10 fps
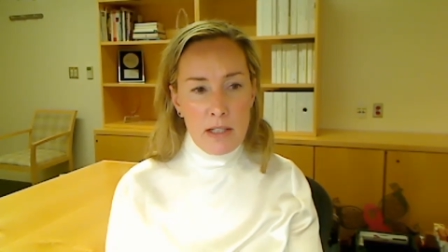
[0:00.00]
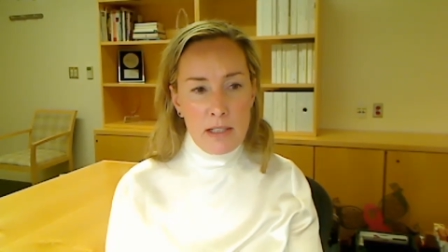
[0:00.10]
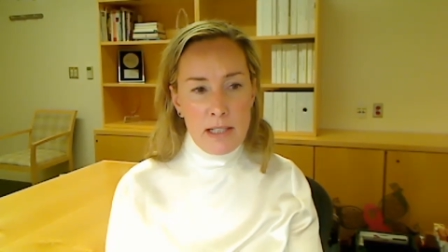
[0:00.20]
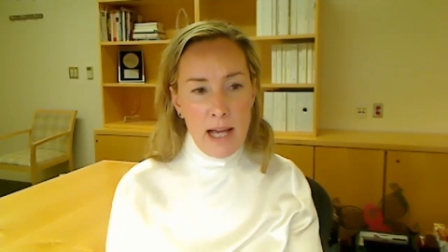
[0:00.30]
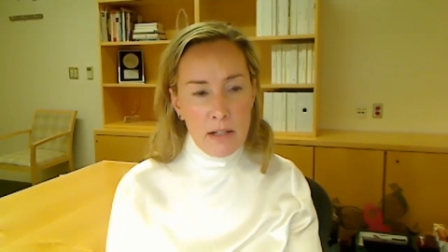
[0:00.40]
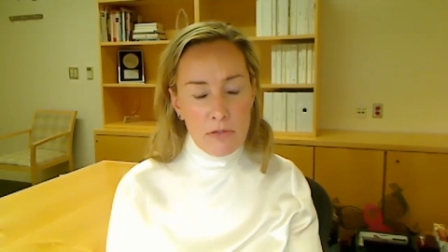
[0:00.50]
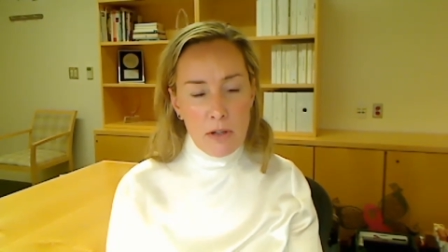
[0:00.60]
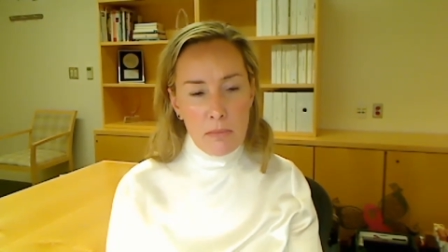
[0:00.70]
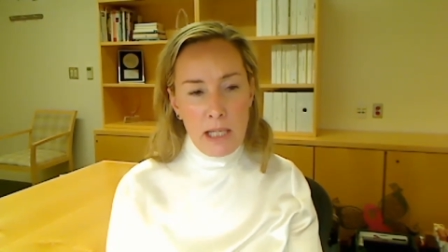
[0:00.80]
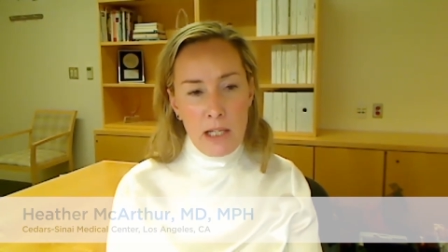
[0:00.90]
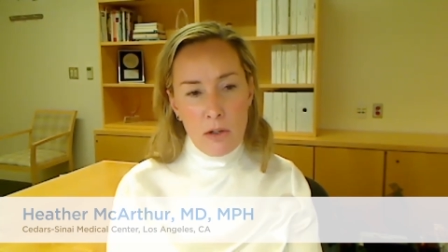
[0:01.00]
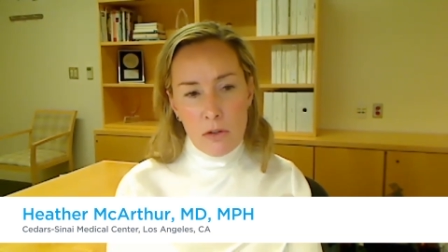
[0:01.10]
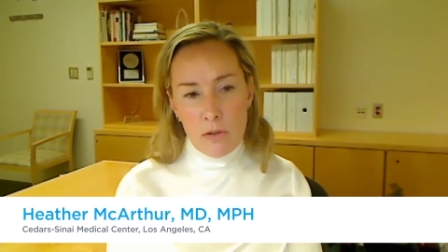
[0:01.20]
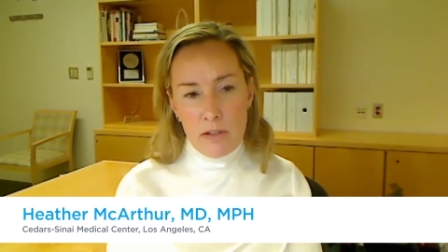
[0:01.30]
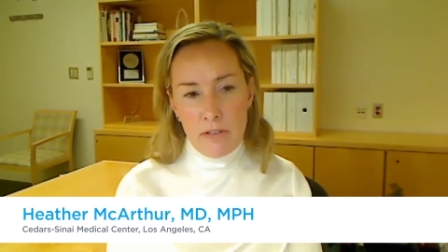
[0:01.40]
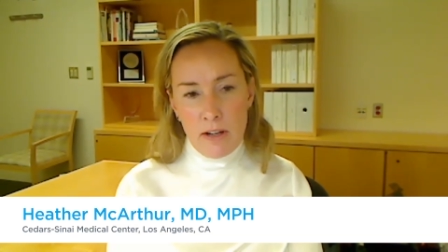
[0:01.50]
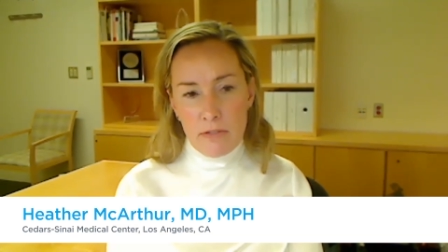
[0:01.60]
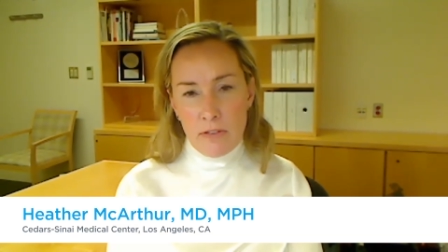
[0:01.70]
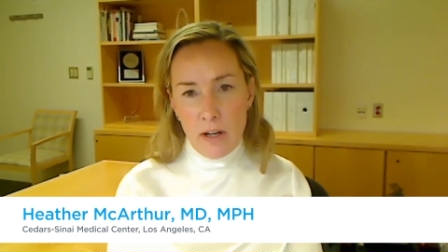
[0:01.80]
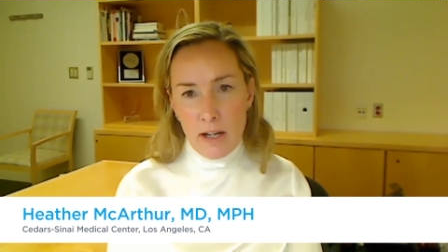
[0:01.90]
the data from Keynote
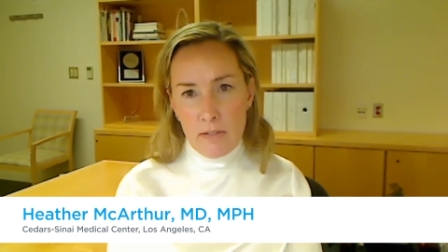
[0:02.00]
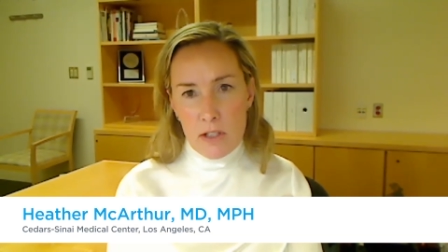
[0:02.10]
355.